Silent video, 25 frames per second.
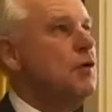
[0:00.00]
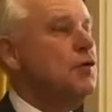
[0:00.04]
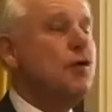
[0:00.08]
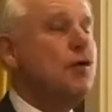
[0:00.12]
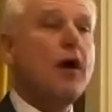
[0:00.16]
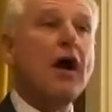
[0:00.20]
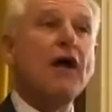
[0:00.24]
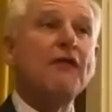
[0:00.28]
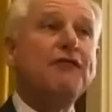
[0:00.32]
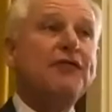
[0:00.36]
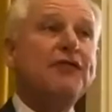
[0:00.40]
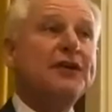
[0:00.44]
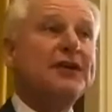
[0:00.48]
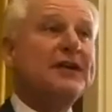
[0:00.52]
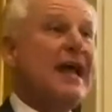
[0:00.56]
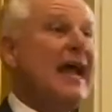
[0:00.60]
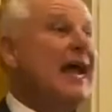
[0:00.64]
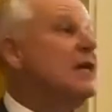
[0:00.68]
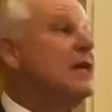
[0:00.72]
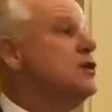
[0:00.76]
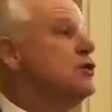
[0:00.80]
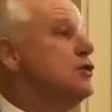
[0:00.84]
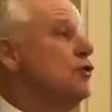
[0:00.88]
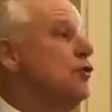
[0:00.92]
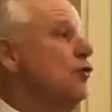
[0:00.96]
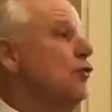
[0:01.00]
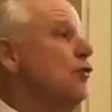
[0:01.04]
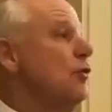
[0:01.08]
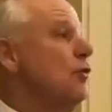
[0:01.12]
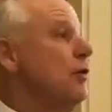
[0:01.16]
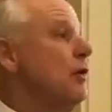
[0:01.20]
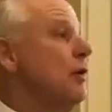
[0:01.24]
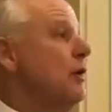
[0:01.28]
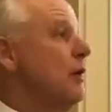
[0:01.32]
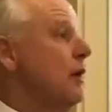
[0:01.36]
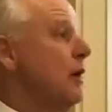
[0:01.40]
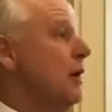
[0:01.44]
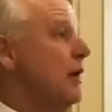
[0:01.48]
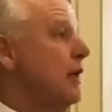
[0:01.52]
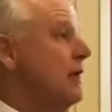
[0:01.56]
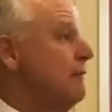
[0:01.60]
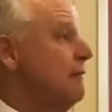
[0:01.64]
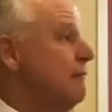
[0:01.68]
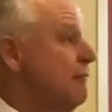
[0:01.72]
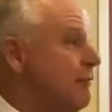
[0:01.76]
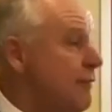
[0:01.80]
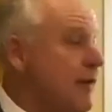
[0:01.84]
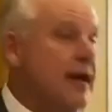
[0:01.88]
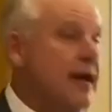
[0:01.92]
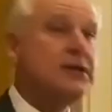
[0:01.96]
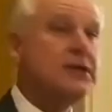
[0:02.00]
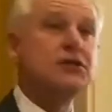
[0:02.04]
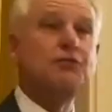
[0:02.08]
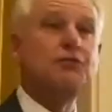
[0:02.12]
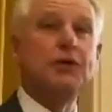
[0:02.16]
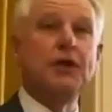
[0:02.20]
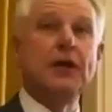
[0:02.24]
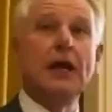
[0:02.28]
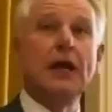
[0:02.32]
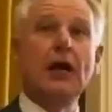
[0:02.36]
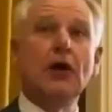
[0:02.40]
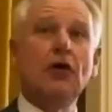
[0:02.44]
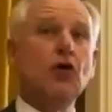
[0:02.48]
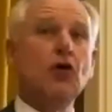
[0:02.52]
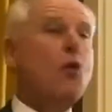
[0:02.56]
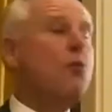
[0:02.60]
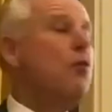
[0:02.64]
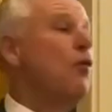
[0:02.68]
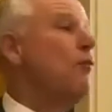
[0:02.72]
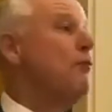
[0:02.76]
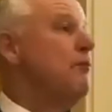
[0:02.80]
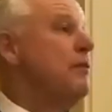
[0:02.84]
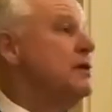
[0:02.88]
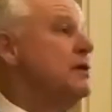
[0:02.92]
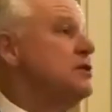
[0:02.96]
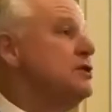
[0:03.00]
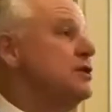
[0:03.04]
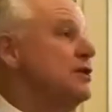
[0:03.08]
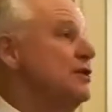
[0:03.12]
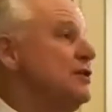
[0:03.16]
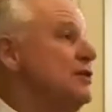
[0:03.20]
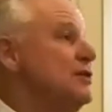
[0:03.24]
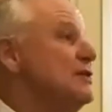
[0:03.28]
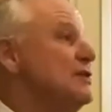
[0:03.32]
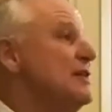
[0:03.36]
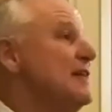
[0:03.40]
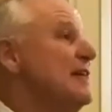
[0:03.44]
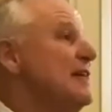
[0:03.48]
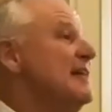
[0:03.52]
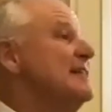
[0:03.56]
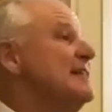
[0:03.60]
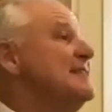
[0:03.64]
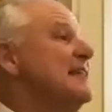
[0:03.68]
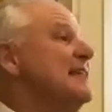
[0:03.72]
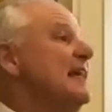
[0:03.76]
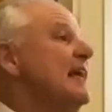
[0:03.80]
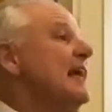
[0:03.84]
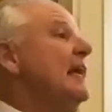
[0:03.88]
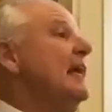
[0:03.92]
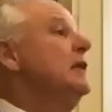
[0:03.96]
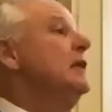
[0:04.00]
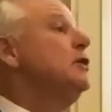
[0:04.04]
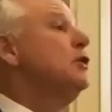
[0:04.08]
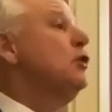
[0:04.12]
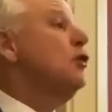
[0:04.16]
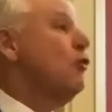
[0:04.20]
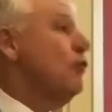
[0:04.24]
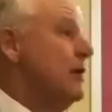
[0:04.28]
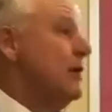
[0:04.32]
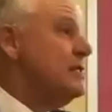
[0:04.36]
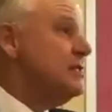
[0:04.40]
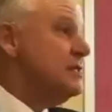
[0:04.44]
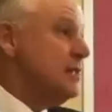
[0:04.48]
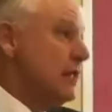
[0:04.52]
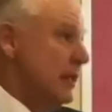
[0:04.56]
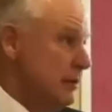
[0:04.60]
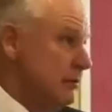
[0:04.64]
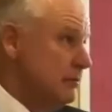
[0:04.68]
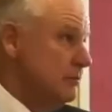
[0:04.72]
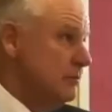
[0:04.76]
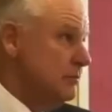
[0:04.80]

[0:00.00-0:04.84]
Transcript: our financial investment in global missions is increasing.